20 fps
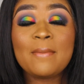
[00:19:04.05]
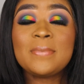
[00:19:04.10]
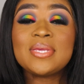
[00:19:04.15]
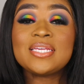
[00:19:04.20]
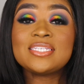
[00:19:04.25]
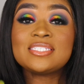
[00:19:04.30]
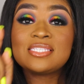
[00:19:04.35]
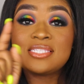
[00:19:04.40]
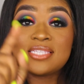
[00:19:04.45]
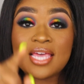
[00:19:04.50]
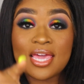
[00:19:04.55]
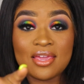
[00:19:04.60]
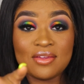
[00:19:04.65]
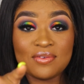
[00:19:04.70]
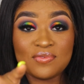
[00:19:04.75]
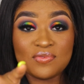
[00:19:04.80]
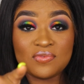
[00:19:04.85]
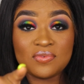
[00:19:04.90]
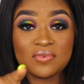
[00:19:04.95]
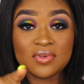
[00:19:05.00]
Be
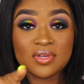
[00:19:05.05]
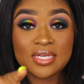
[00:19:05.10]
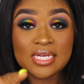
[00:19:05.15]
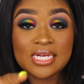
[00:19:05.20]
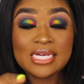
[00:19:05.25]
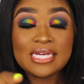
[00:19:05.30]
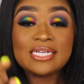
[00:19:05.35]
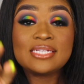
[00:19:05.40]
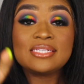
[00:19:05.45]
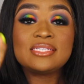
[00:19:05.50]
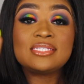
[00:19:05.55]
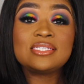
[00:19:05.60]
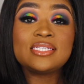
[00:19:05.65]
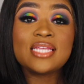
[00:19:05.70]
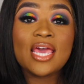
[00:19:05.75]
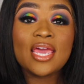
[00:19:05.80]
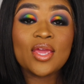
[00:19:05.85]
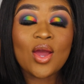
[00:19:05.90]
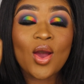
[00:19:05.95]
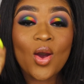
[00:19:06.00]
safe.
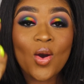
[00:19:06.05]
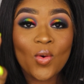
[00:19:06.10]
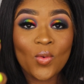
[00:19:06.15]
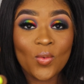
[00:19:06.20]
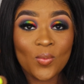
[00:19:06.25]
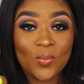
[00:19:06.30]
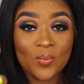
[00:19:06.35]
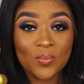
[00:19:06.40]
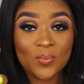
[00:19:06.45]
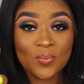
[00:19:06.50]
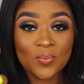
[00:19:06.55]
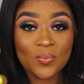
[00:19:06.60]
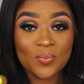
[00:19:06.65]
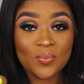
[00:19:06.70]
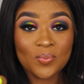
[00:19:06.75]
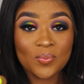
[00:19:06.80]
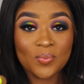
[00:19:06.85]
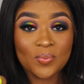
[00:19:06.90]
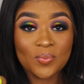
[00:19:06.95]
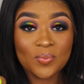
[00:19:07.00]
Stay home.
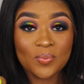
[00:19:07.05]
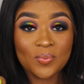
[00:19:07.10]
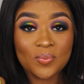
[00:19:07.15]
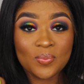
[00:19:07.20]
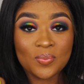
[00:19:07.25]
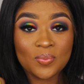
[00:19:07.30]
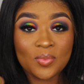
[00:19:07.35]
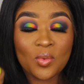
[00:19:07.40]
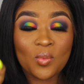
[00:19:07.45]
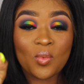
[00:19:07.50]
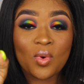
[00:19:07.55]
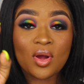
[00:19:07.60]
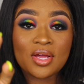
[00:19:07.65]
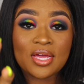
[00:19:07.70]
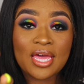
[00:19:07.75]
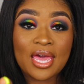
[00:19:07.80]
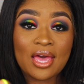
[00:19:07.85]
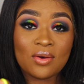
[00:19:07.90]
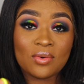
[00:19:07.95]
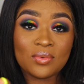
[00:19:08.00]

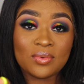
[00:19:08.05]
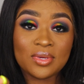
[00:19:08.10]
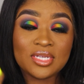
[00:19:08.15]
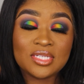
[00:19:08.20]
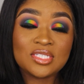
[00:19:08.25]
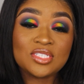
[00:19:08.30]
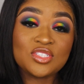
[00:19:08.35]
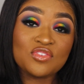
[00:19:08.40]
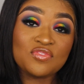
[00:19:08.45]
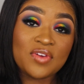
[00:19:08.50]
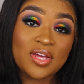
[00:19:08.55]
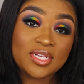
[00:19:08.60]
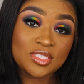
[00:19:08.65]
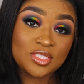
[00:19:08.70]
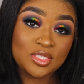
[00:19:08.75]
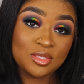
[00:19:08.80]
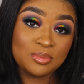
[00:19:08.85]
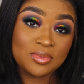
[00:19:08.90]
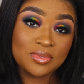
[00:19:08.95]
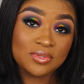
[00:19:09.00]
Work out. Eat your
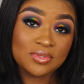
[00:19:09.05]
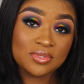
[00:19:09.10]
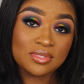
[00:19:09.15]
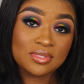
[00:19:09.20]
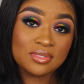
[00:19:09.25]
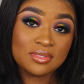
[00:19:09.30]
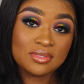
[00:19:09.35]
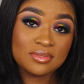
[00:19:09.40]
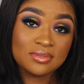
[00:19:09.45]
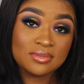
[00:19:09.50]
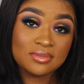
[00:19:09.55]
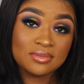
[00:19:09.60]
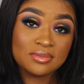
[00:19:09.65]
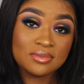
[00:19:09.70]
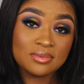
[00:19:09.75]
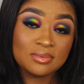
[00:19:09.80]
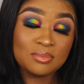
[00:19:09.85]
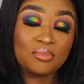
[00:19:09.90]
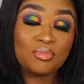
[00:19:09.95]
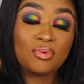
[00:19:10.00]
vegetables.
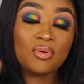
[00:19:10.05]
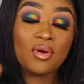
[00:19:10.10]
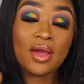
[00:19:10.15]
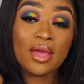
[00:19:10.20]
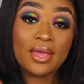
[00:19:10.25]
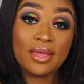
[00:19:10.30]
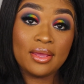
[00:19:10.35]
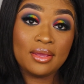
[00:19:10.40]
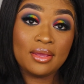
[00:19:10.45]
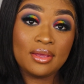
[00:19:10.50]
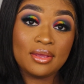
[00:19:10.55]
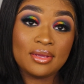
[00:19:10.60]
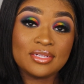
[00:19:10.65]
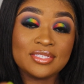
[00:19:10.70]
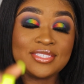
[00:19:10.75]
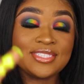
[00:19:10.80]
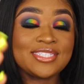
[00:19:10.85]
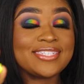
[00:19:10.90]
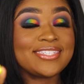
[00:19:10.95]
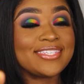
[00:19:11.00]
Pray.
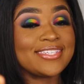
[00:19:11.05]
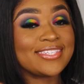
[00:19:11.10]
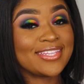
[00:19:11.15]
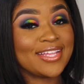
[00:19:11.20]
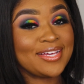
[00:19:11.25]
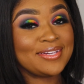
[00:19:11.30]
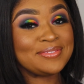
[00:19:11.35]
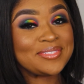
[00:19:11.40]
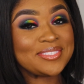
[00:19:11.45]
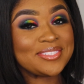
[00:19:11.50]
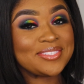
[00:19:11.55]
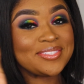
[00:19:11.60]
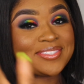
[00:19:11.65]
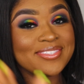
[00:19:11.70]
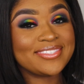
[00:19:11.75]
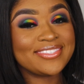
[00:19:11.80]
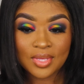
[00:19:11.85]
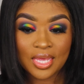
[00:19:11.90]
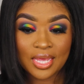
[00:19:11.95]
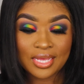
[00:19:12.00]
Jesus loves you.
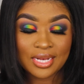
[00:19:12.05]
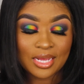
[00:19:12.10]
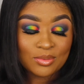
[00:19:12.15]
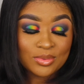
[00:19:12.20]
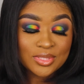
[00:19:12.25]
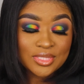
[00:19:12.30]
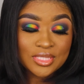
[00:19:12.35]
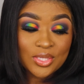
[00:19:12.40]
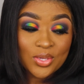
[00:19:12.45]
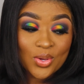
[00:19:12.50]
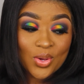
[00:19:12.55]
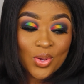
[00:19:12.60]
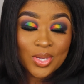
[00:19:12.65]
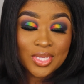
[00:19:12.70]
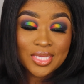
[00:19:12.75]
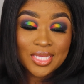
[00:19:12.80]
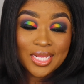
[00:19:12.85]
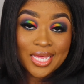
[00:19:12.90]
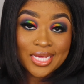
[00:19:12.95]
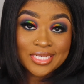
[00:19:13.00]
And I will see you all
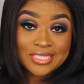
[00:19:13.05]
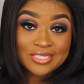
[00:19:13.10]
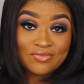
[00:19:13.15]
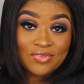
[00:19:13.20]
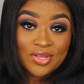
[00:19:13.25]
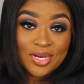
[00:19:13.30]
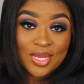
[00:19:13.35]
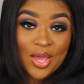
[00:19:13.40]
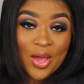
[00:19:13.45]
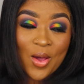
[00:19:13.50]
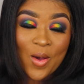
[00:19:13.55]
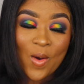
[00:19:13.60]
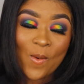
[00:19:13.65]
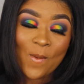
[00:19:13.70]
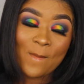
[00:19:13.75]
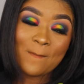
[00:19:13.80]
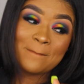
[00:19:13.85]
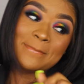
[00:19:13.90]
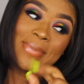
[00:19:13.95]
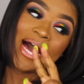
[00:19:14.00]
in the next
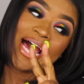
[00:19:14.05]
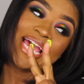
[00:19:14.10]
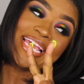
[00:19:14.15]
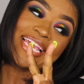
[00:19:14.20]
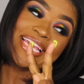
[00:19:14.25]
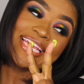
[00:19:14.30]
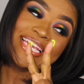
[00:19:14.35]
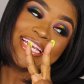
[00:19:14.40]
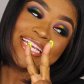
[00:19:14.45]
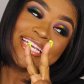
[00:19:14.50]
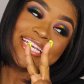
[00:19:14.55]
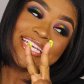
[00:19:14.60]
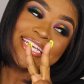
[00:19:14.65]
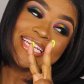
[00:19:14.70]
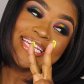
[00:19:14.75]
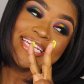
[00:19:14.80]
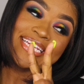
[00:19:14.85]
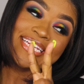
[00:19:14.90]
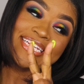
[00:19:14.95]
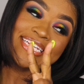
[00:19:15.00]
video.
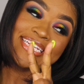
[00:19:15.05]
Bye.